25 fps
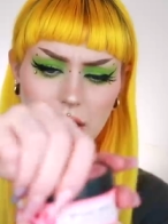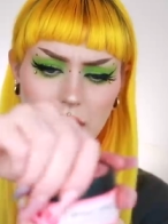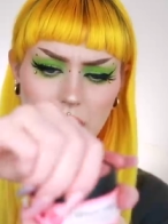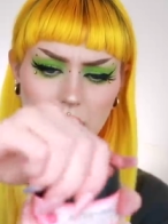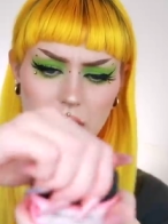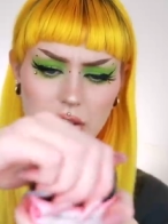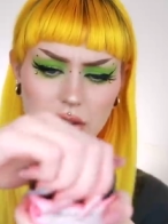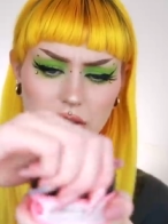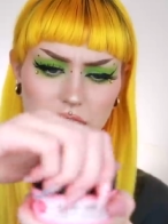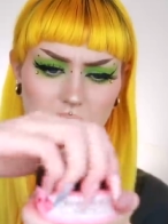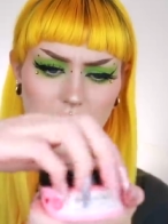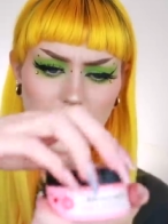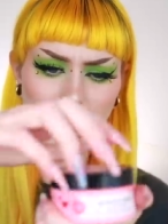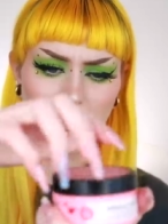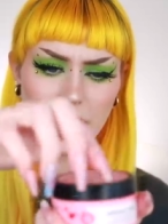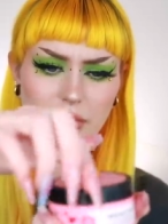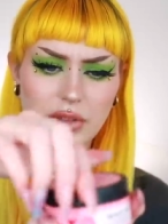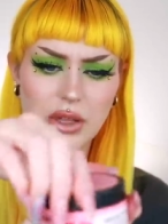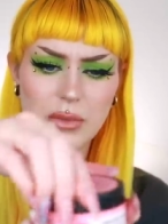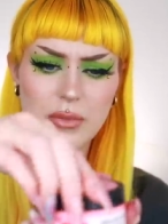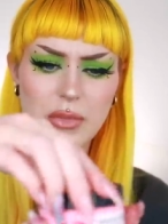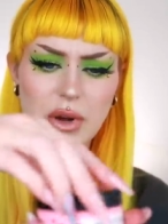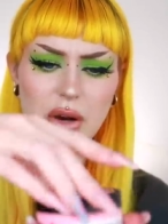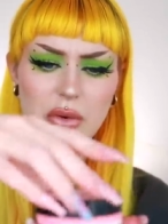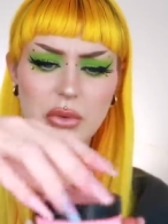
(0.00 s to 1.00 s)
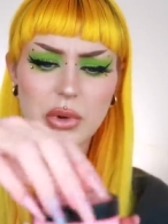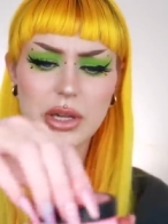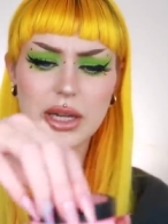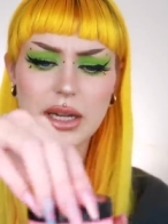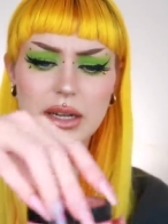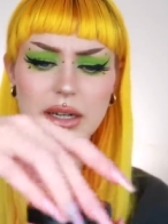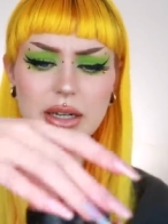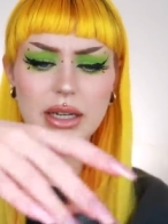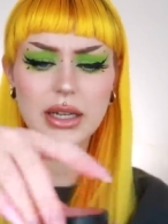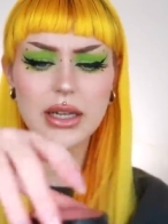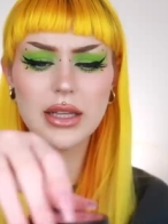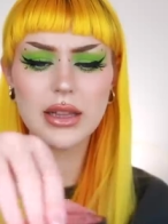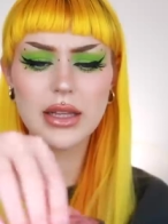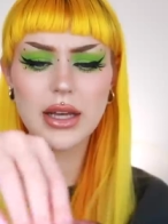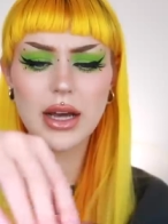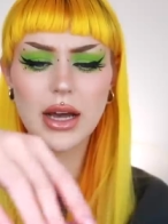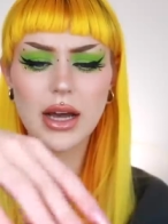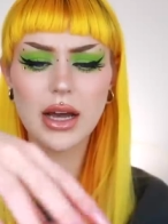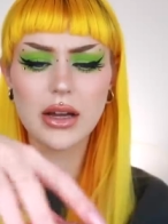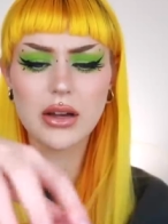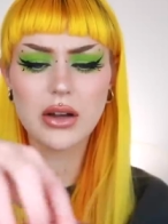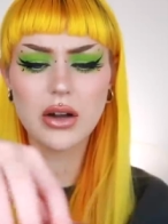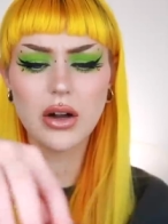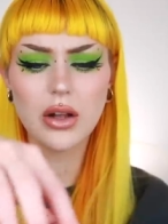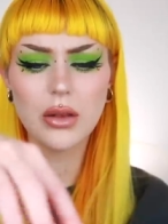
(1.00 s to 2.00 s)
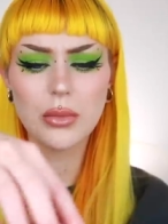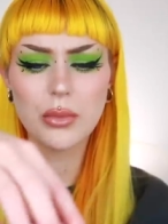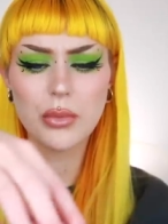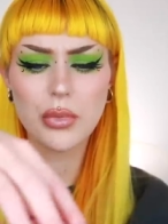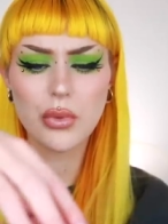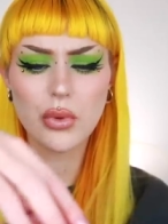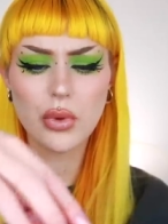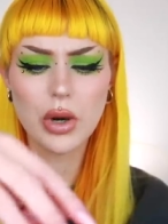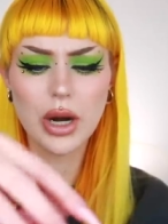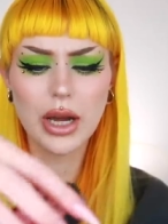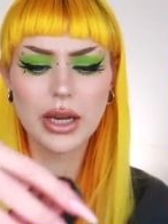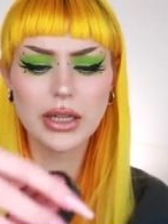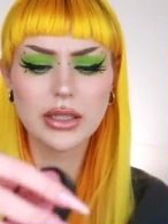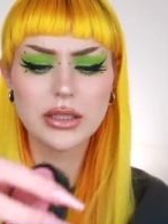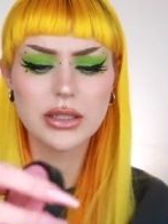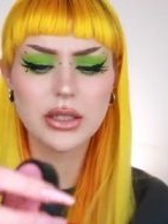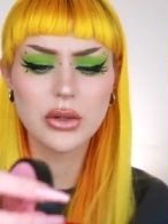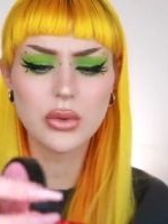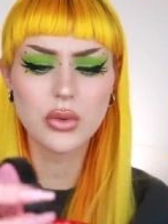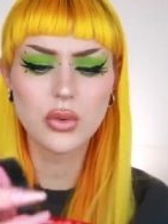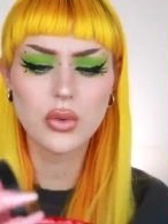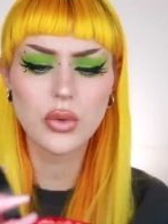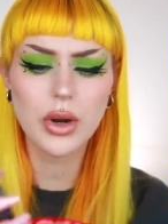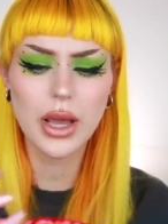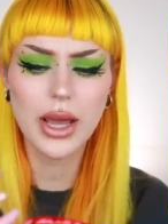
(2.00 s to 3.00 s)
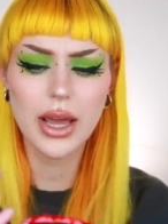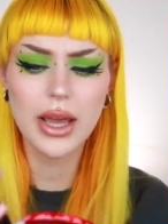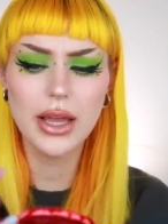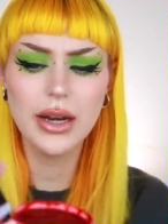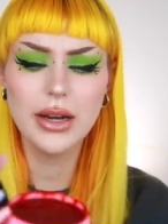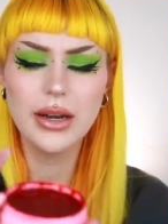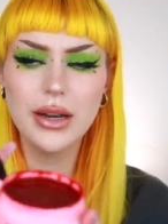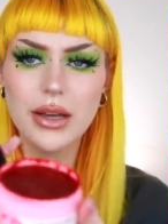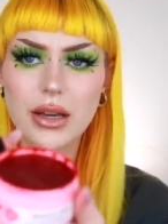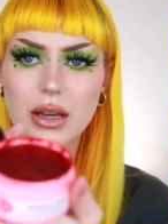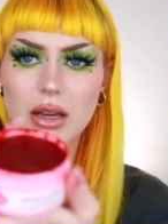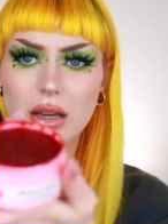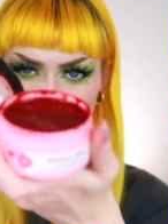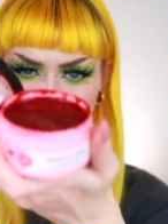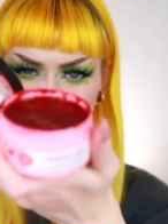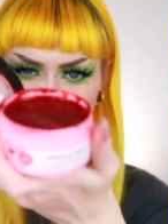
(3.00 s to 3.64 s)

I also have the Maria Nila called Bright Red.